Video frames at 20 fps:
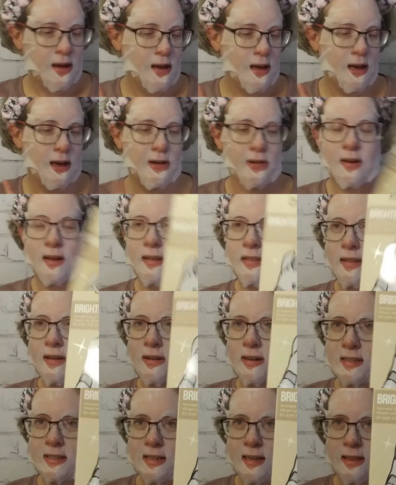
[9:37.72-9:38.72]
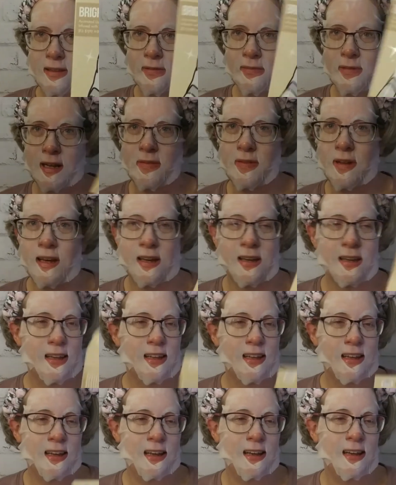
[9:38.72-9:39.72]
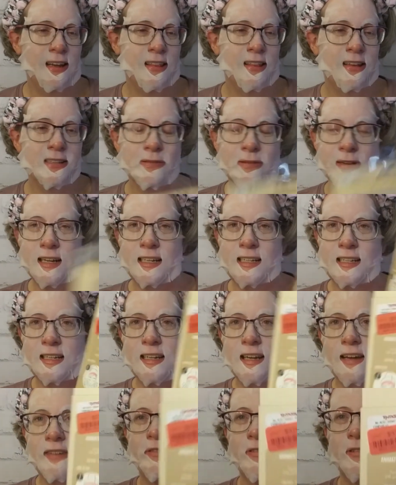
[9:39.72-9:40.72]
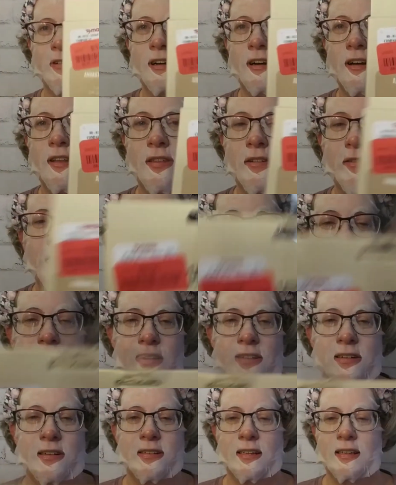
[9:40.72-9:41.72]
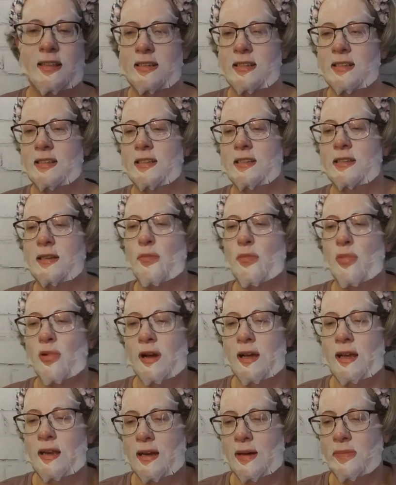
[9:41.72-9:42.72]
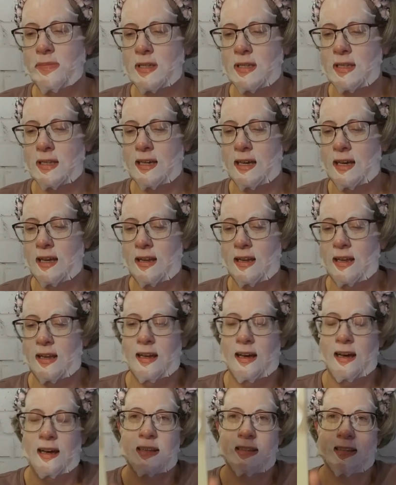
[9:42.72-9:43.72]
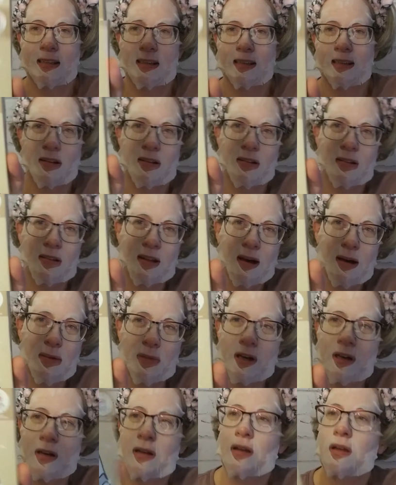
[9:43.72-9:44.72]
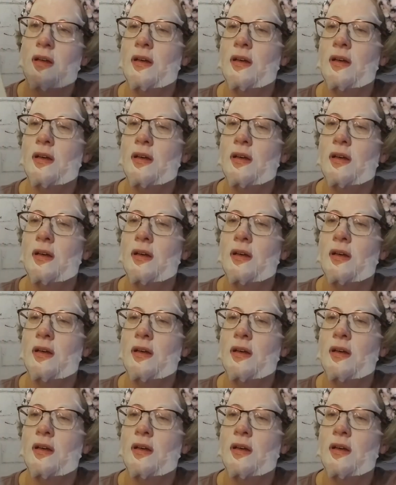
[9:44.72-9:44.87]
Oh, there is another one. And this one I did get for $3. This is Brighten Up Skin, and it has a little llama